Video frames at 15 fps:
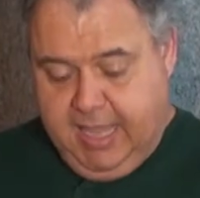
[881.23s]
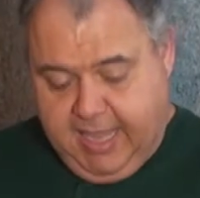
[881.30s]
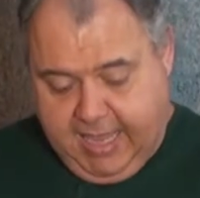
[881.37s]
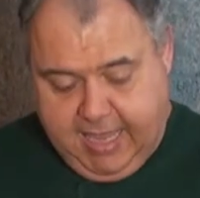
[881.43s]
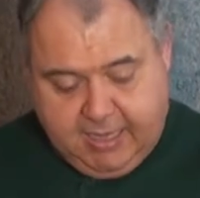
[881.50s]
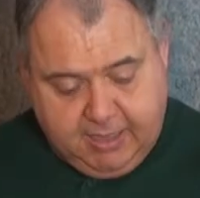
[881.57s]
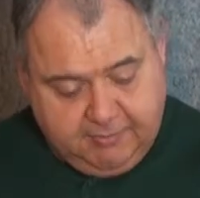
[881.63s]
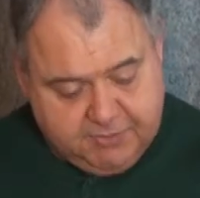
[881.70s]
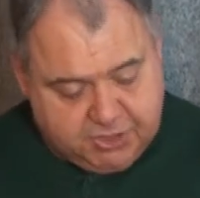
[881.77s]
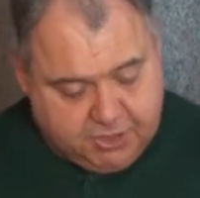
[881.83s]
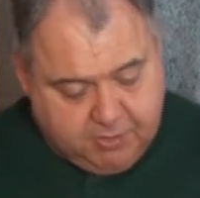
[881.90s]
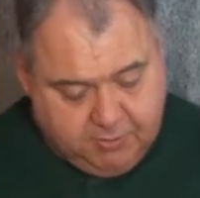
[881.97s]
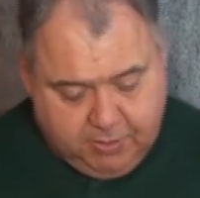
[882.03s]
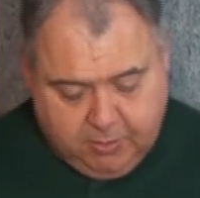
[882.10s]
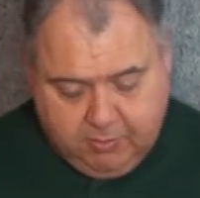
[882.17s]
And I've
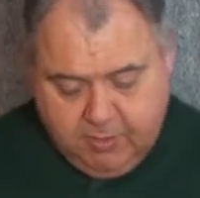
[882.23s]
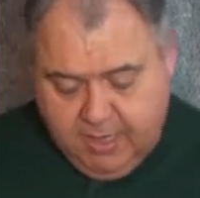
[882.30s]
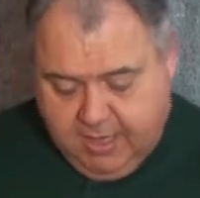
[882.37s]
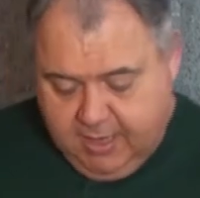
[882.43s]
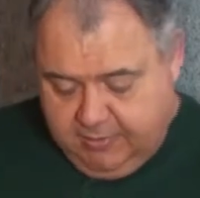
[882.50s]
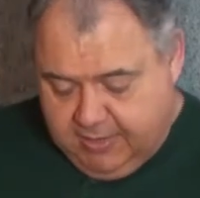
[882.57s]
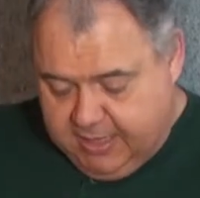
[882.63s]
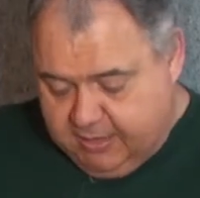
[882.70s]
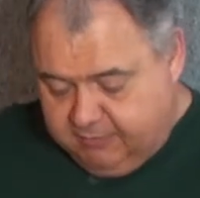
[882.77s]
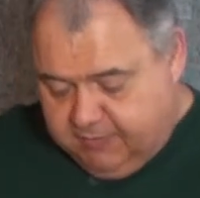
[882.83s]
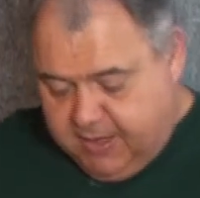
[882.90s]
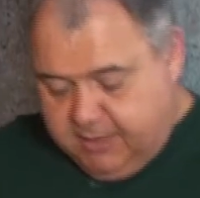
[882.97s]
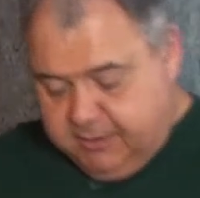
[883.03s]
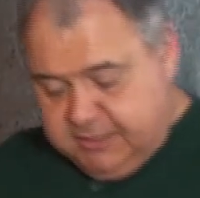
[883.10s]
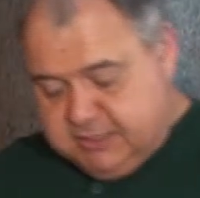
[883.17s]
shown you that it
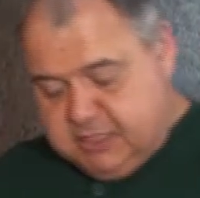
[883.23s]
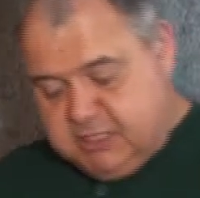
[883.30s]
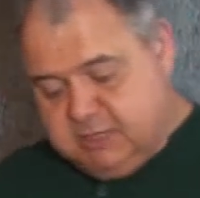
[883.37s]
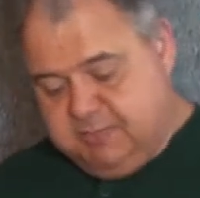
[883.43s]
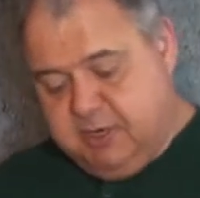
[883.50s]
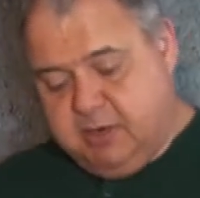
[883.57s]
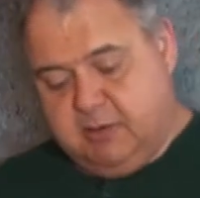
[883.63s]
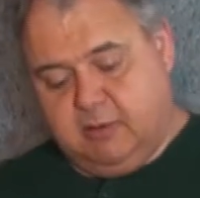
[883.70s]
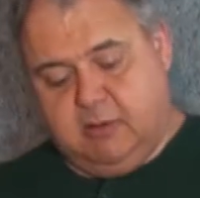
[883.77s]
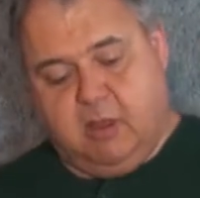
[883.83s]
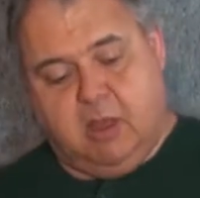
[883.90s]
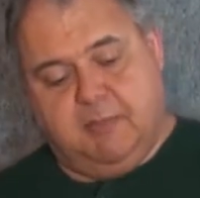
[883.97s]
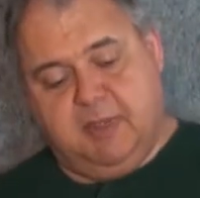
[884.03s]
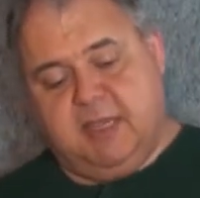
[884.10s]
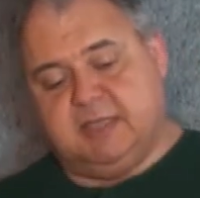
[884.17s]
violates the spirit of the
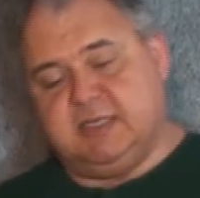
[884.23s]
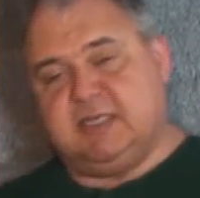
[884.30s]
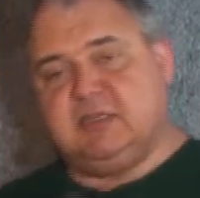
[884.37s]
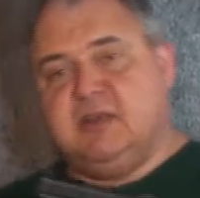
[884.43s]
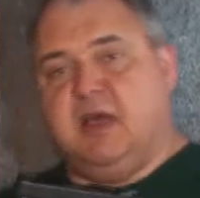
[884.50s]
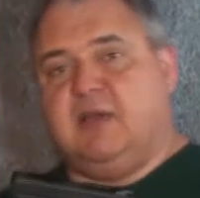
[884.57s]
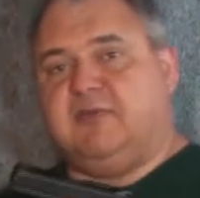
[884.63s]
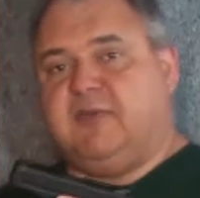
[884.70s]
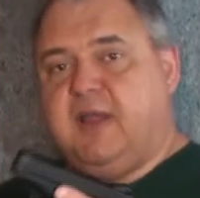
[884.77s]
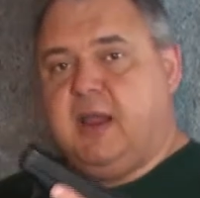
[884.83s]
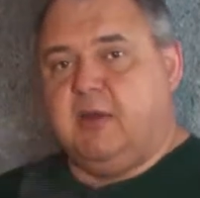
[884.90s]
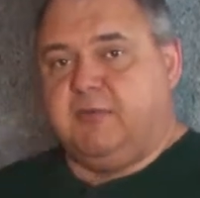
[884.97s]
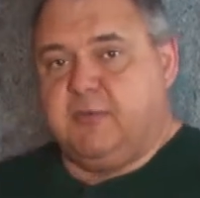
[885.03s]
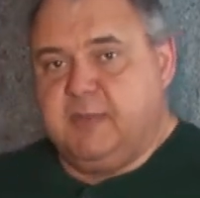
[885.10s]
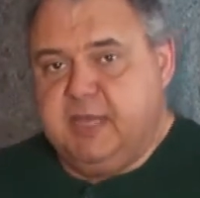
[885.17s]
law because it's not
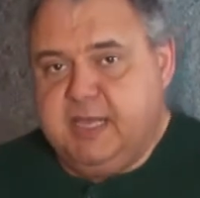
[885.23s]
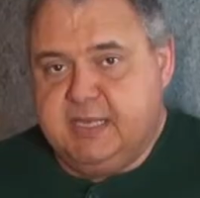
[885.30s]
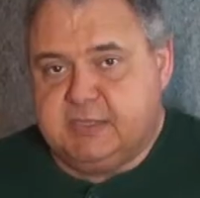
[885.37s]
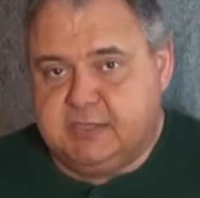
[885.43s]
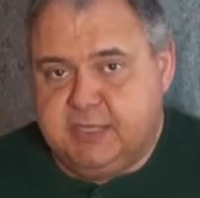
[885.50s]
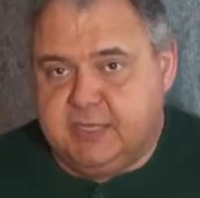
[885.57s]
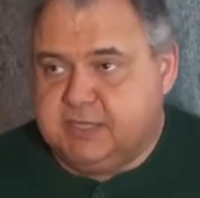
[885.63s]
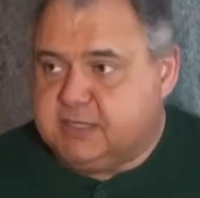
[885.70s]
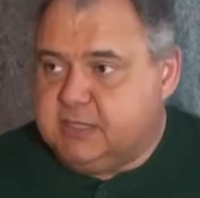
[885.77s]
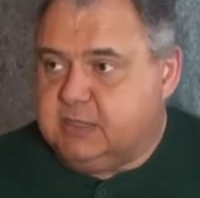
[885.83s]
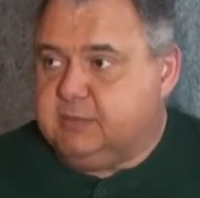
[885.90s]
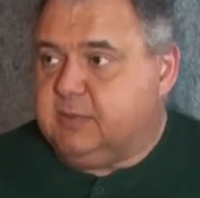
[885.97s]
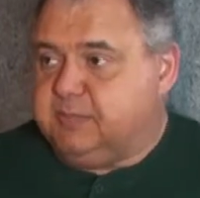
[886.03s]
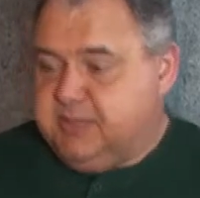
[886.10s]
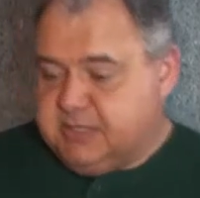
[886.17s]
fired from an easily
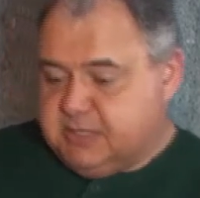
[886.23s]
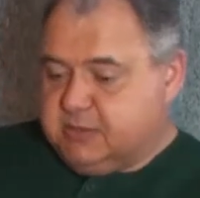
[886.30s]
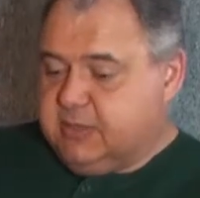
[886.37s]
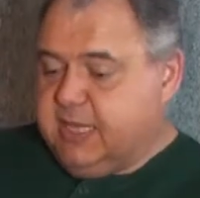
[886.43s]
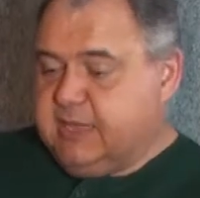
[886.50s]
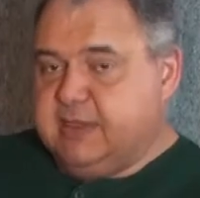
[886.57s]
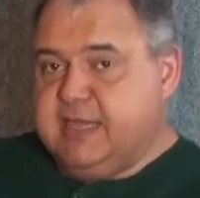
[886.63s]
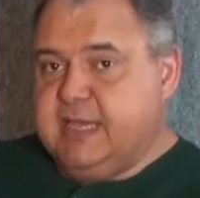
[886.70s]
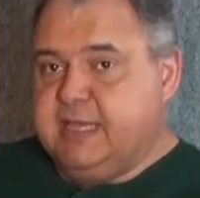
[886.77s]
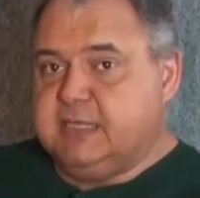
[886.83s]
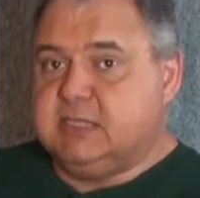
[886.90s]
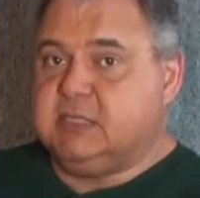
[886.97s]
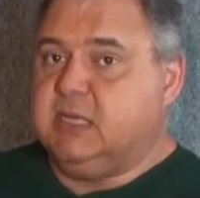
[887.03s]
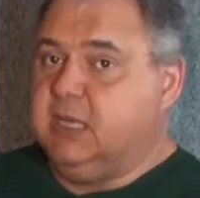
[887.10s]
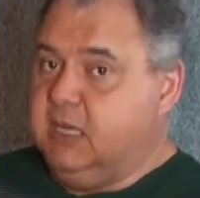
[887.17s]
concealable pistol like
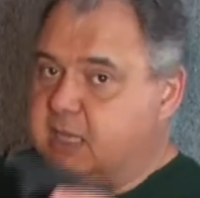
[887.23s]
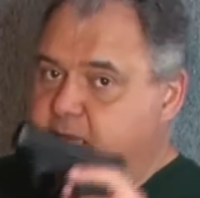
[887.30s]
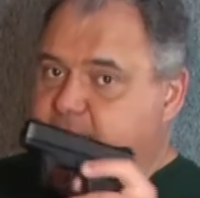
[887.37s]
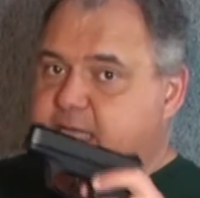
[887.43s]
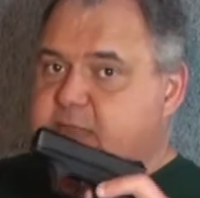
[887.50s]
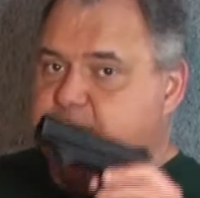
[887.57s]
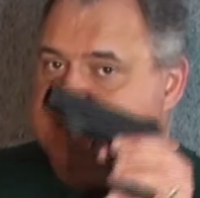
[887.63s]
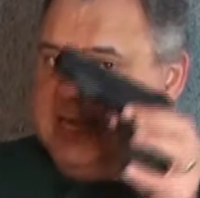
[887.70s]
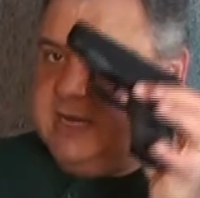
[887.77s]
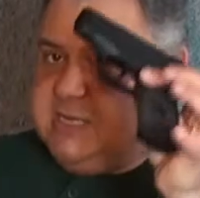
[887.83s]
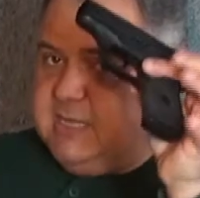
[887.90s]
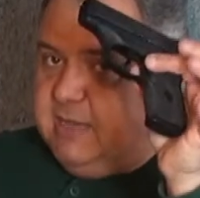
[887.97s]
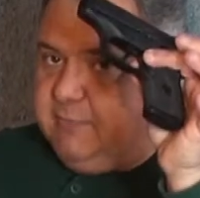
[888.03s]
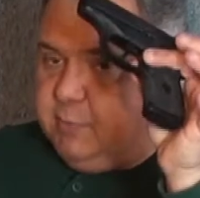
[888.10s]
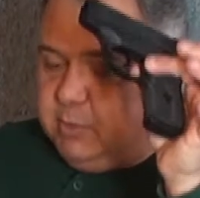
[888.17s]
this. That's what the
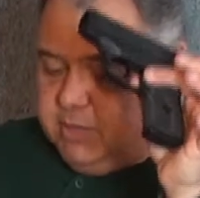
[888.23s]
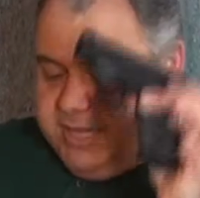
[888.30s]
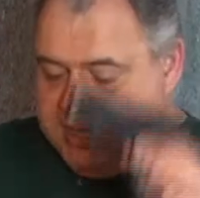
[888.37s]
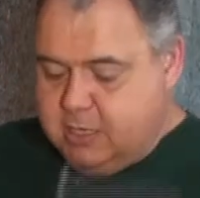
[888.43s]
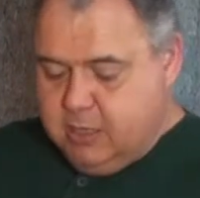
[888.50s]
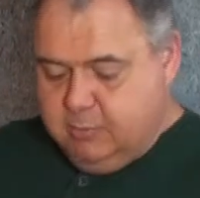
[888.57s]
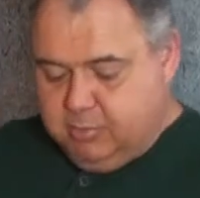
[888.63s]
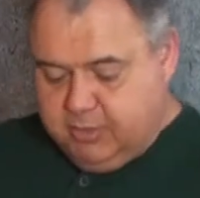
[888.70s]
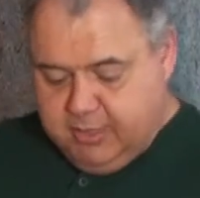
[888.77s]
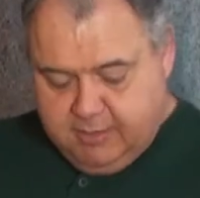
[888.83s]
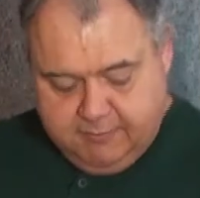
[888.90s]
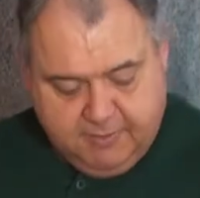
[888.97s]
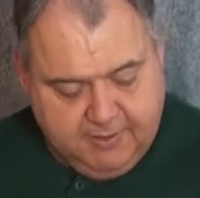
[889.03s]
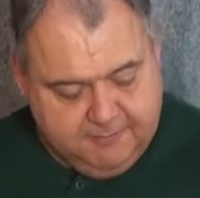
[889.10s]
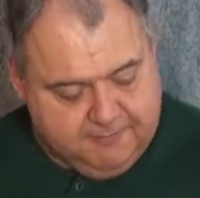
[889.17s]
ATF would like you to
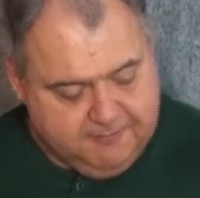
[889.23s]
believe.